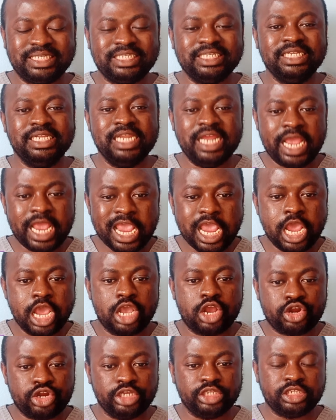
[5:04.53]
still
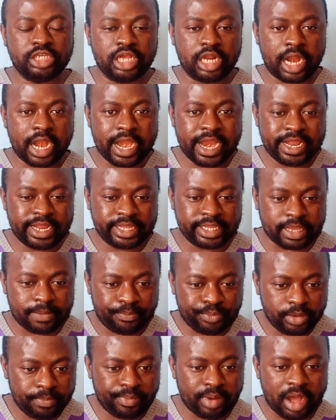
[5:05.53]
increase in reading
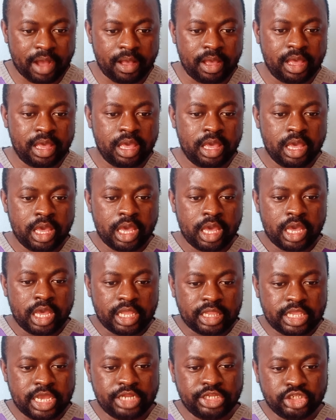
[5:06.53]
the paper,
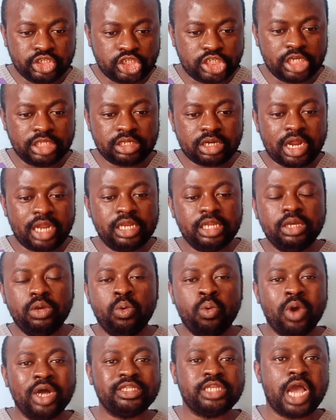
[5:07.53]
then generally
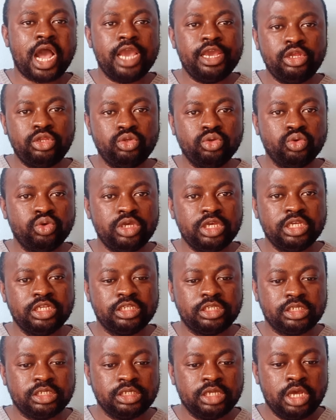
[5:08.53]
what I do
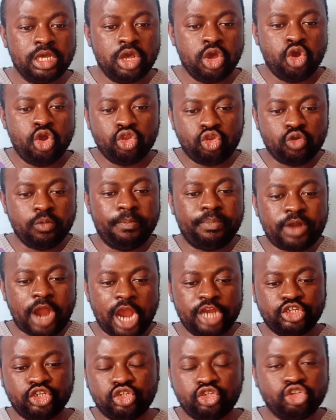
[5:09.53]
is to
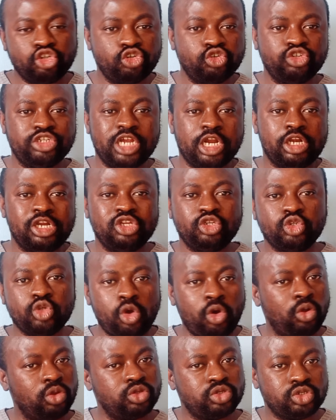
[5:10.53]
brush through the
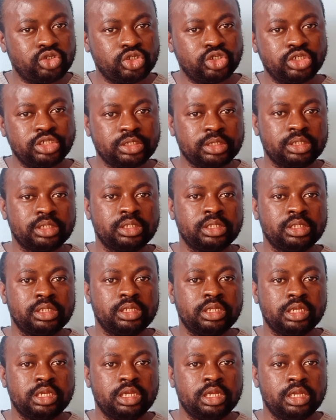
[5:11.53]
results.
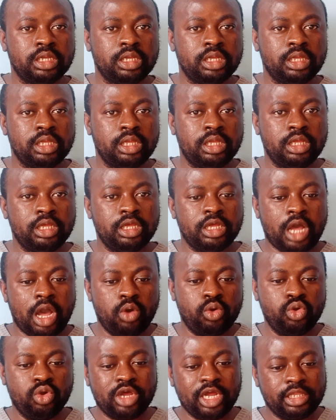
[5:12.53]
I
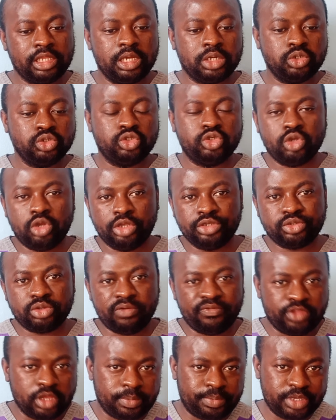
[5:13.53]
will look at the results
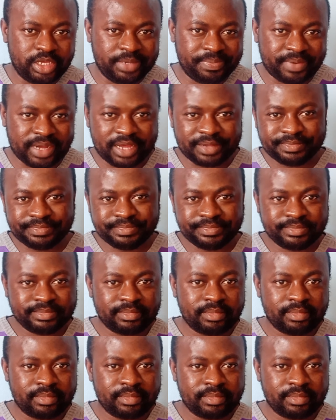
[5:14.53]
of the paper,